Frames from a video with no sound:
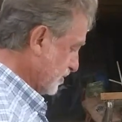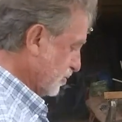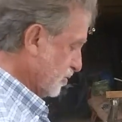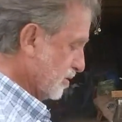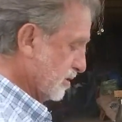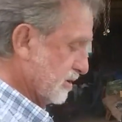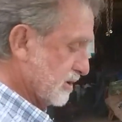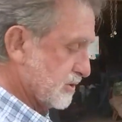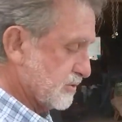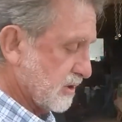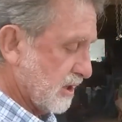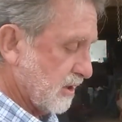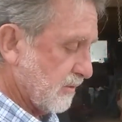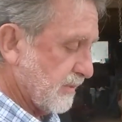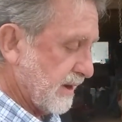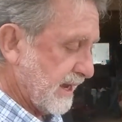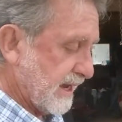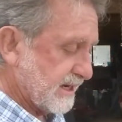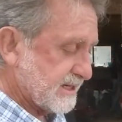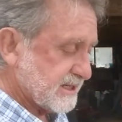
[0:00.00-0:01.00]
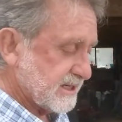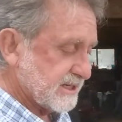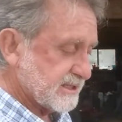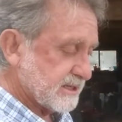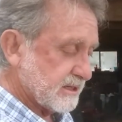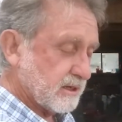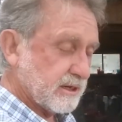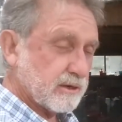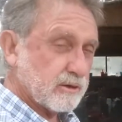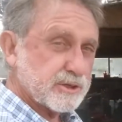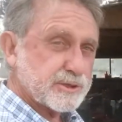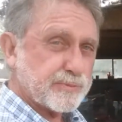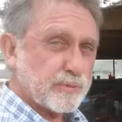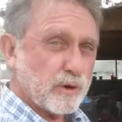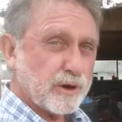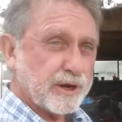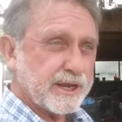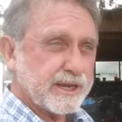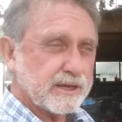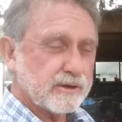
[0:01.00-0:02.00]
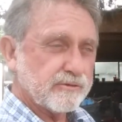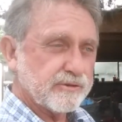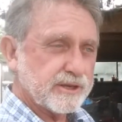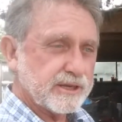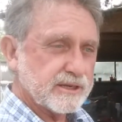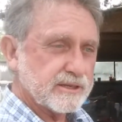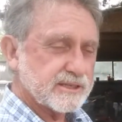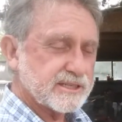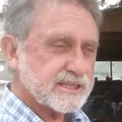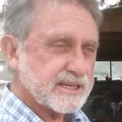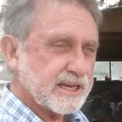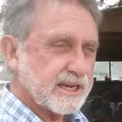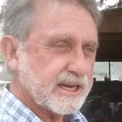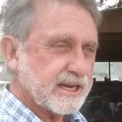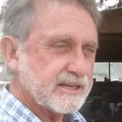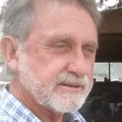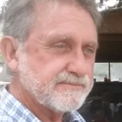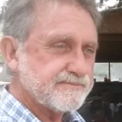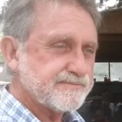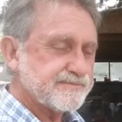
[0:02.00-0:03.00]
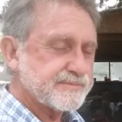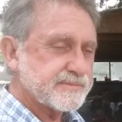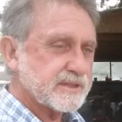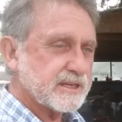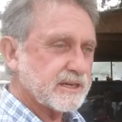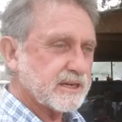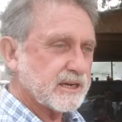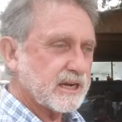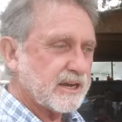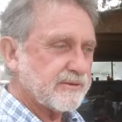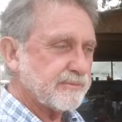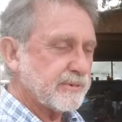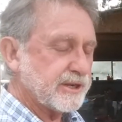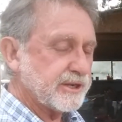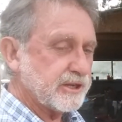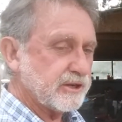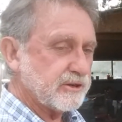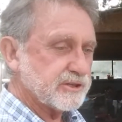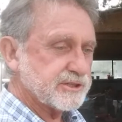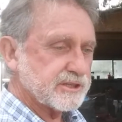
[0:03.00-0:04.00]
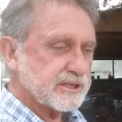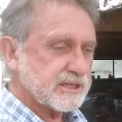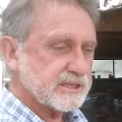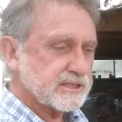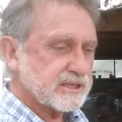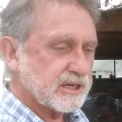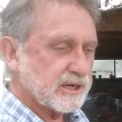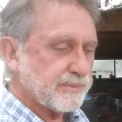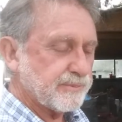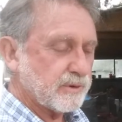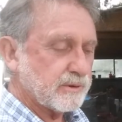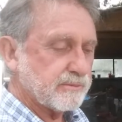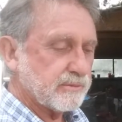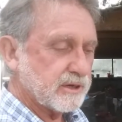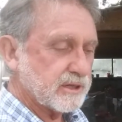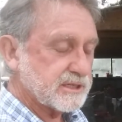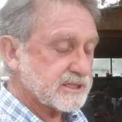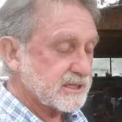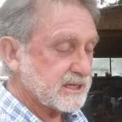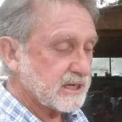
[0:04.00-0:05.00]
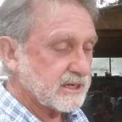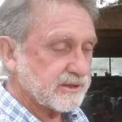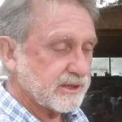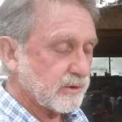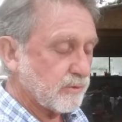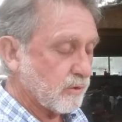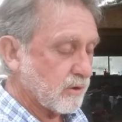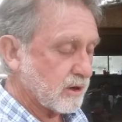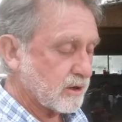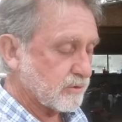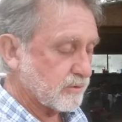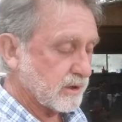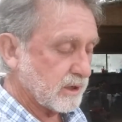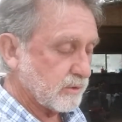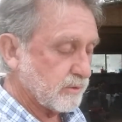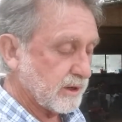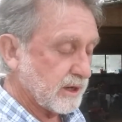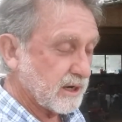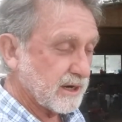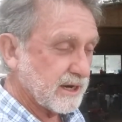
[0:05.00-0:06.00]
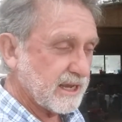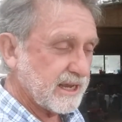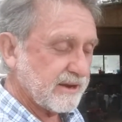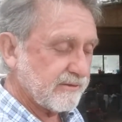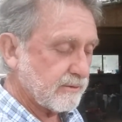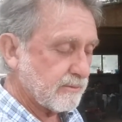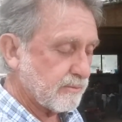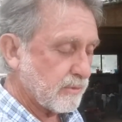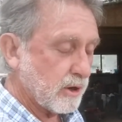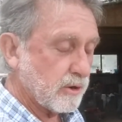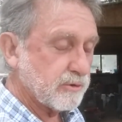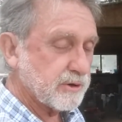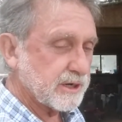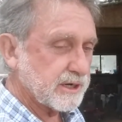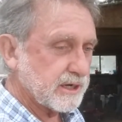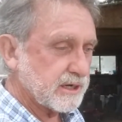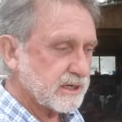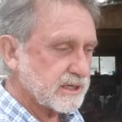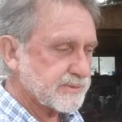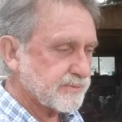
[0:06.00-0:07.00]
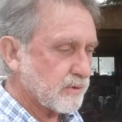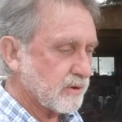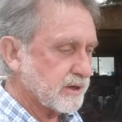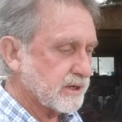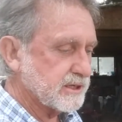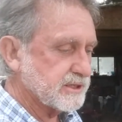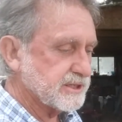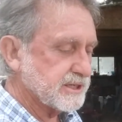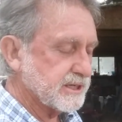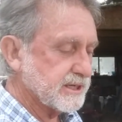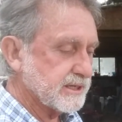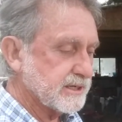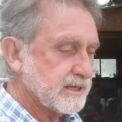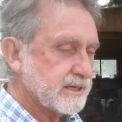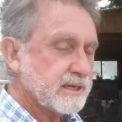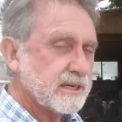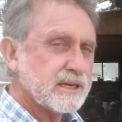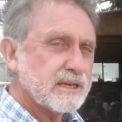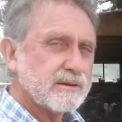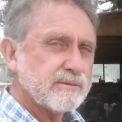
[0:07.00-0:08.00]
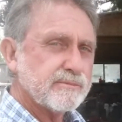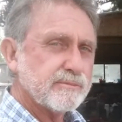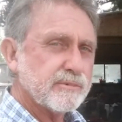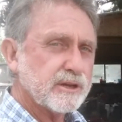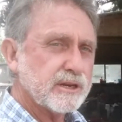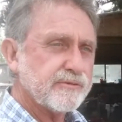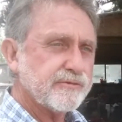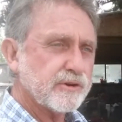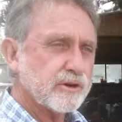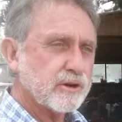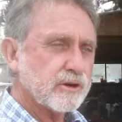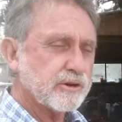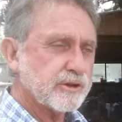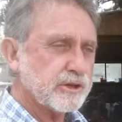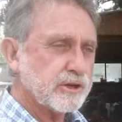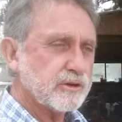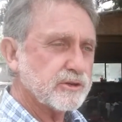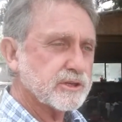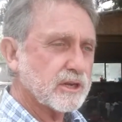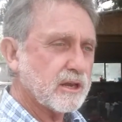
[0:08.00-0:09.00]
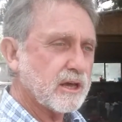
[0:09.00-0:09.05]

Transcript: one of the drawbacks is the little spring on the inside. I've been using these a couple of months now and they work really well, and I haven't broken any springs yet. but if you're going to use a